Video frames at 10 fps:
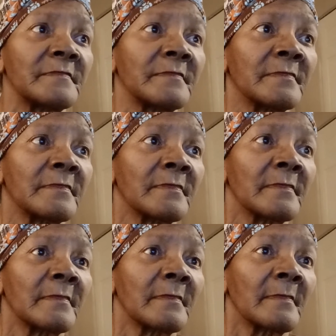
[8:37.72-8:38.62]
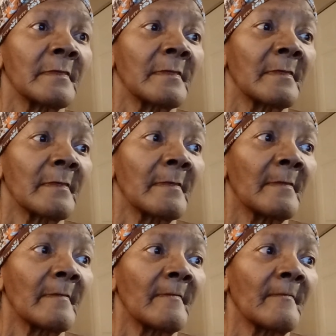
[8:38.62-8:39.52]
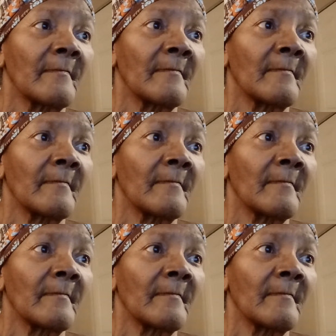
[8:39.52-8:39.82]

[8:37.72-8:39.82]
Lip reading: Nothing is said.